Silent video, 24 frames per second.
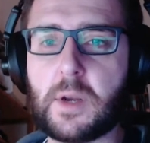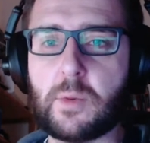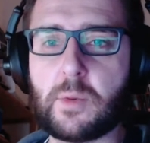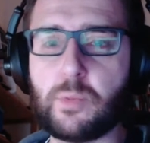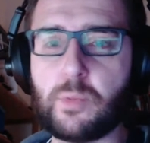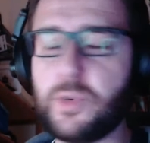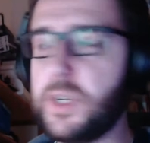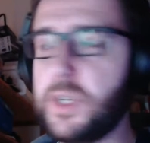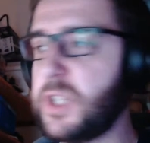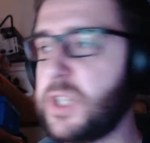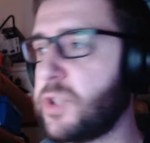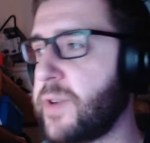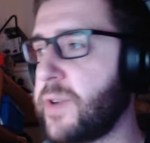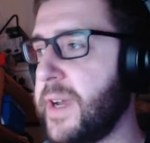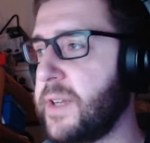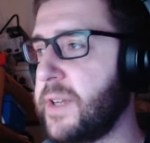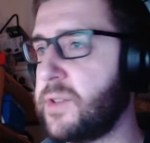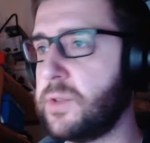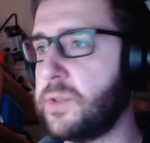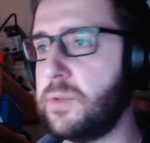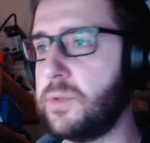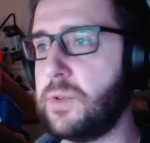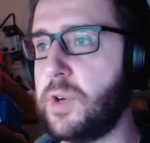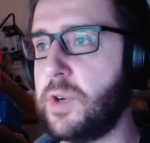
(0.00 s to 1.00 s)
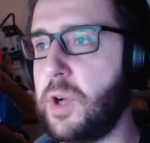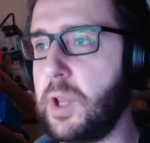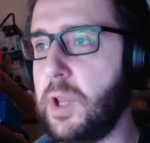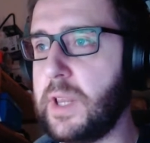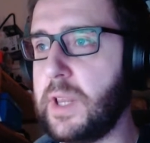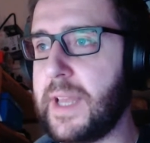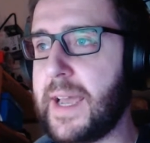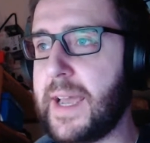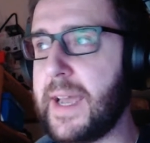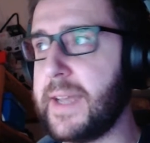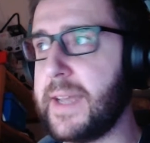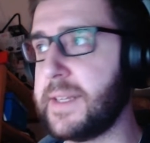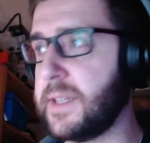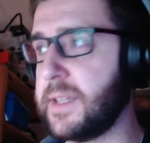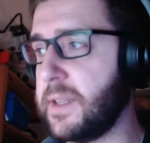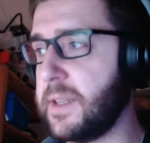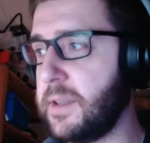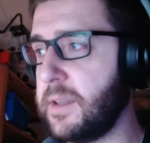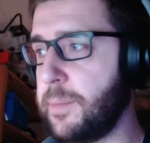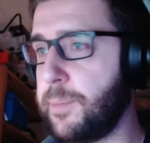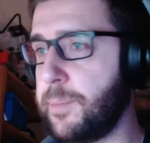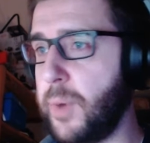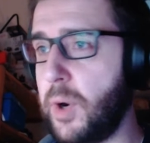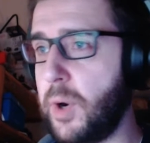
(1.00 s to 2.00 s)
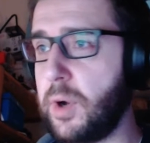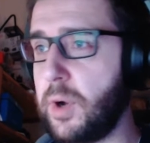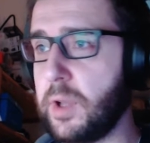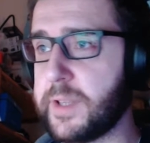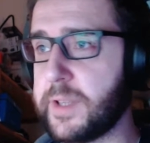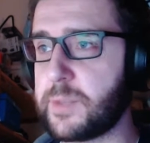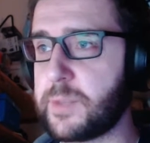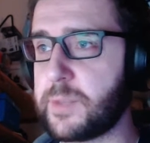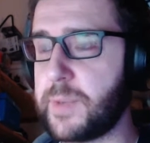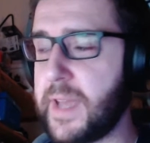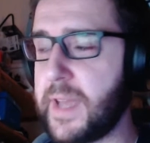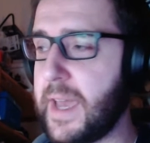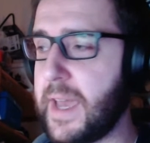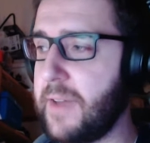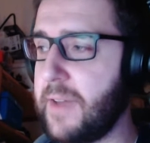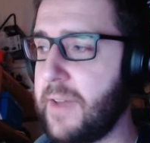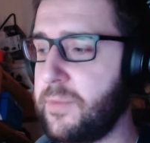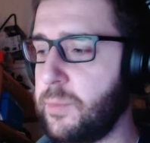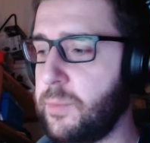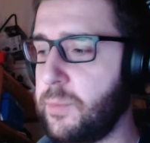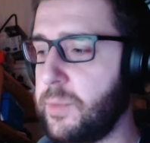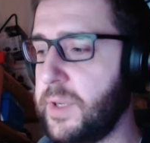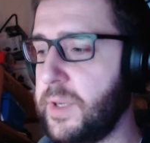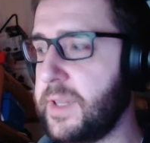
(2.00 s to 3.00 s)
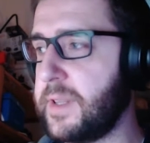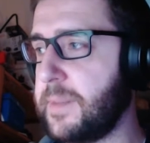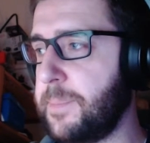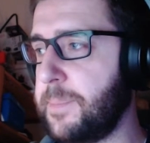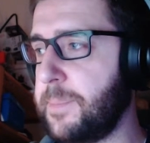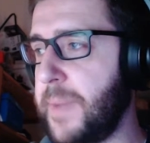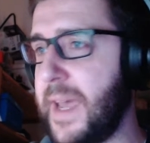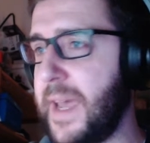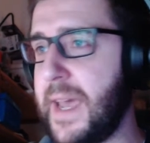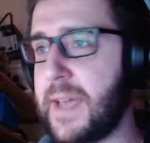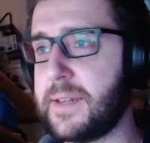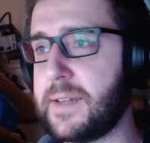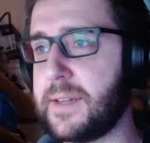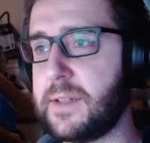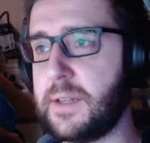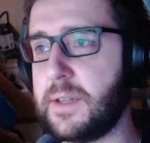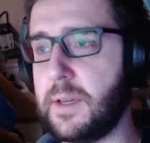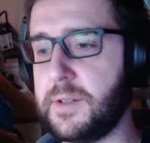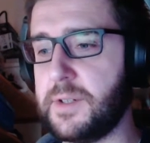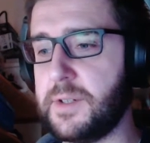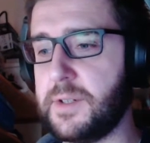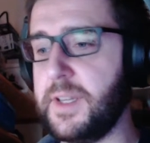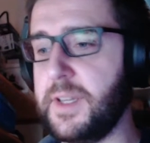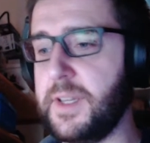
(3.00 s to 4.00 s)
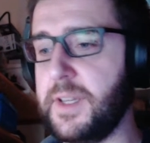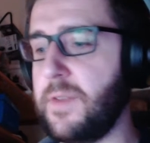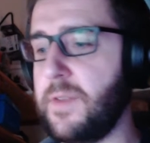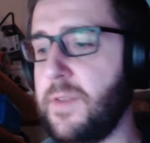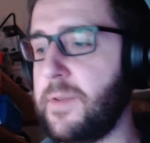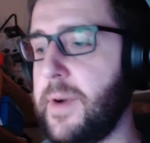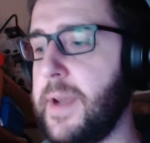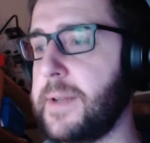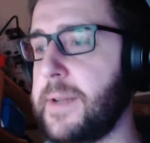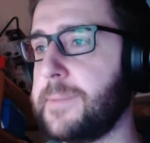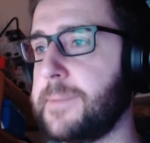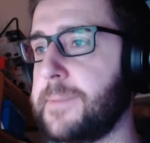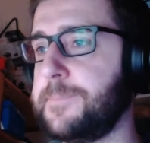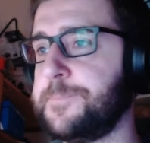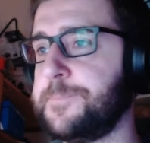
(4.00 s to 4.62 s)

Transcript: We're trying to collide the ball that we have with the pad underneath, right?